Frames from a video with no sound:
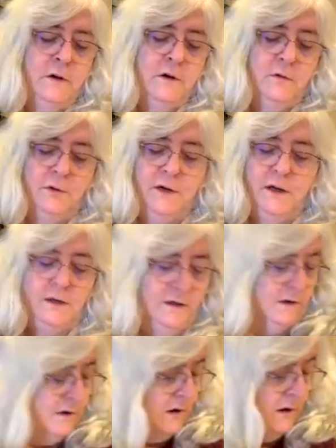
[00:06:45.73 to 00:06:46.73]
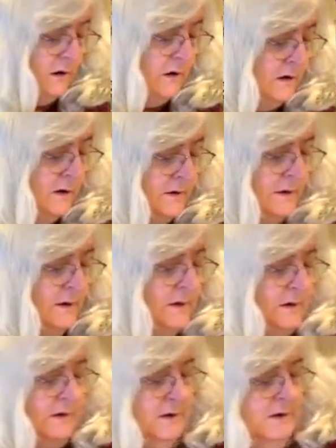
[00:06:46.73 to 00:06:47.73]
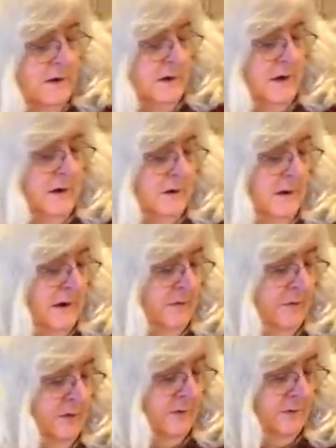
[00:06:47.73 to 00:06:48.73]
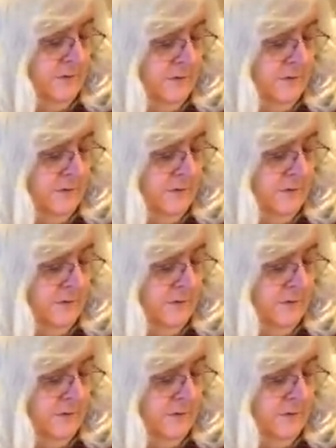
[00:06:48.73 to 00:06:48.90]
created on a leftover